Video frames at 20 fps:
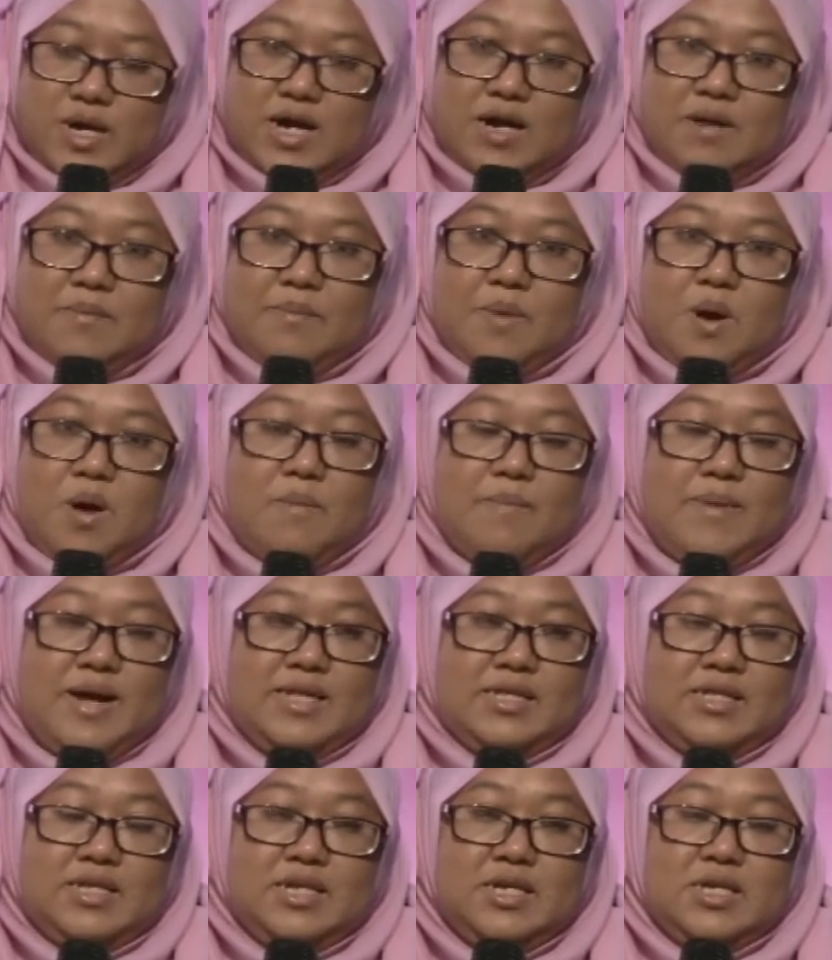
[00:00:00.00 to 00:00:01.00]
earn more
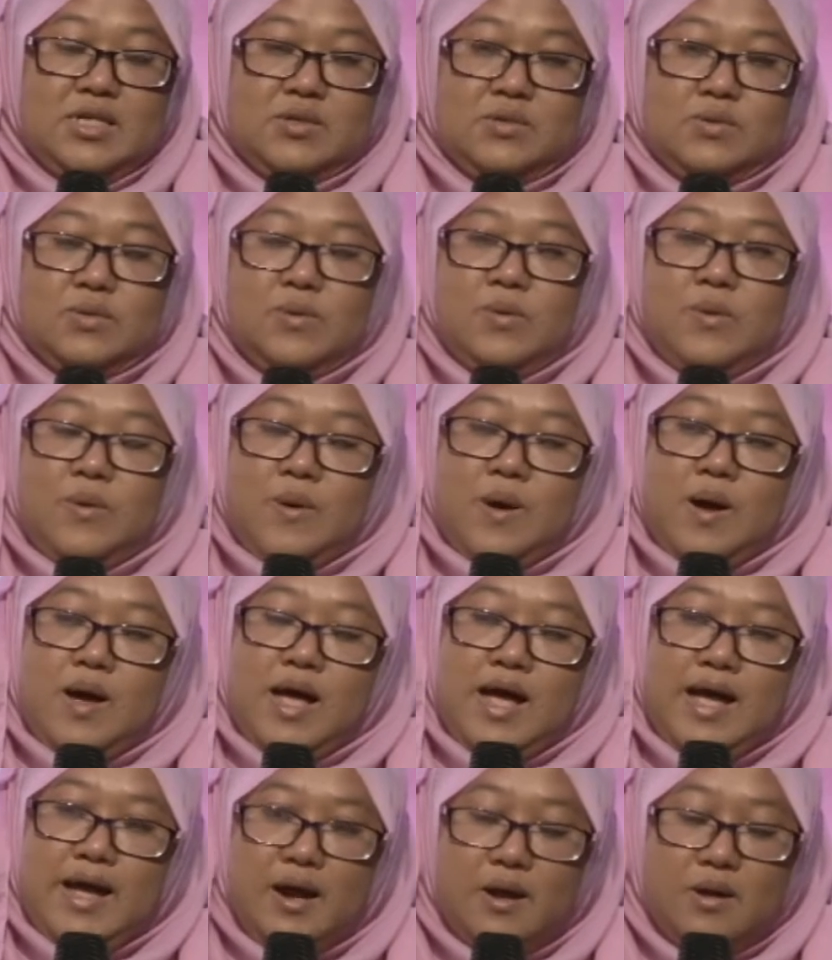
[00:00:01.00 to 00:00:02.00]
money to
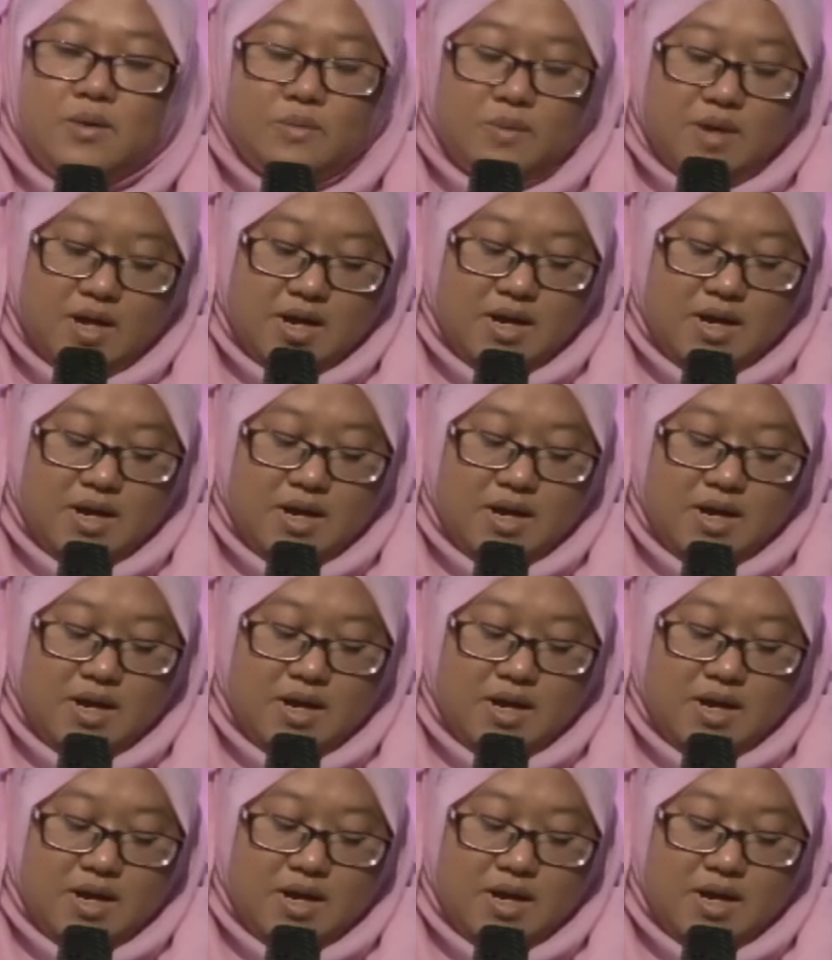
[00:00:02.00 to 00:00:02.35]
help